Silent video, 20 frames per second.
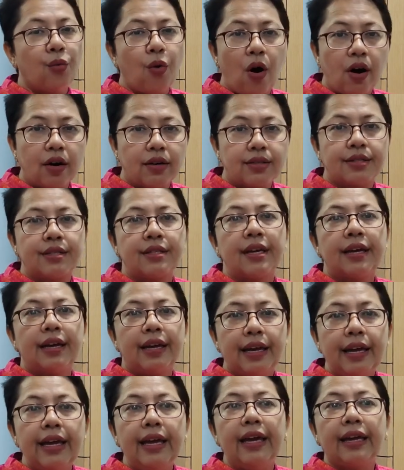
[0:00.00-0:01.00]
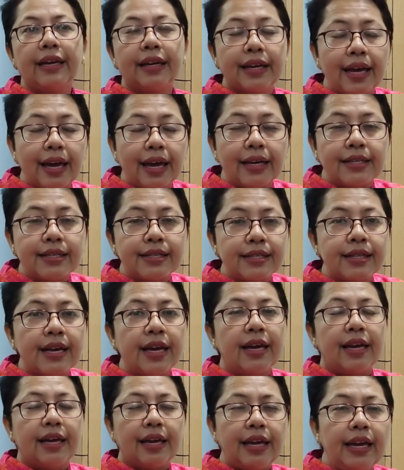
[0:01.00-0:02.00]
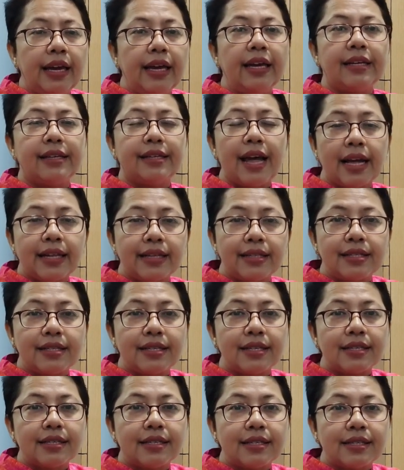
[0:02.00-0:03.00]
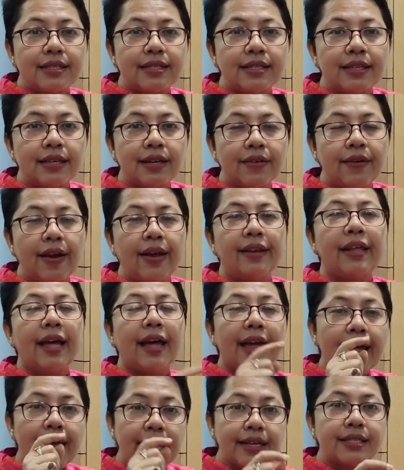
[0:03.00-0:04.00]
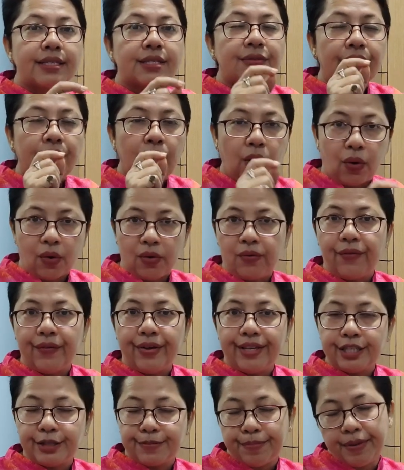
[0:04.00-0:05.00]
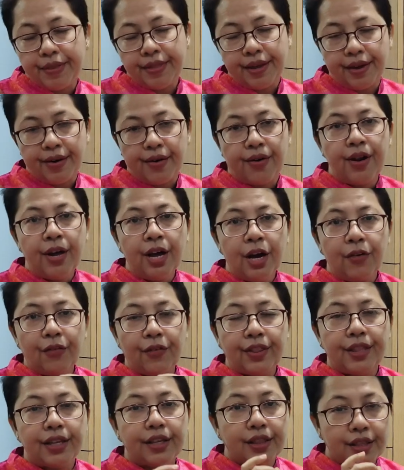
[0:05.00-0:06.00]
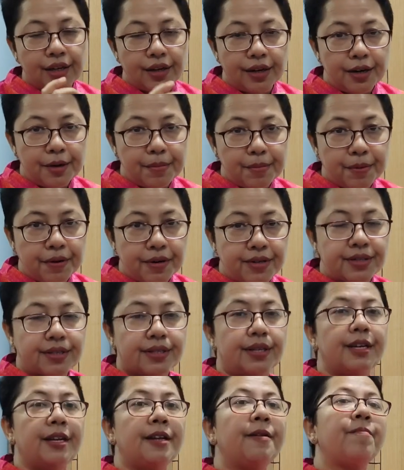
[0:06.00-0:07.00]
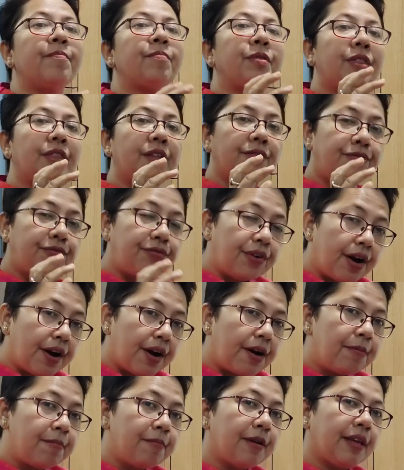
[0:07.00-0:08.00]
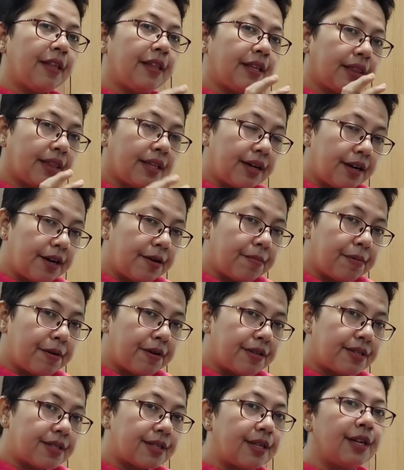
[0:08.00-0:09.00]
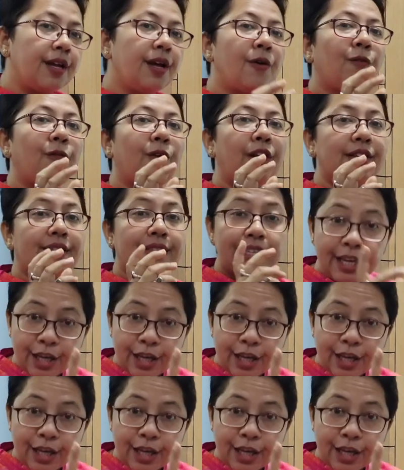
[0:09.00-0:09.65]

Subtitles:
walks, he kicks, he dances, right? The S will always be there with the third person. The verb in the third person will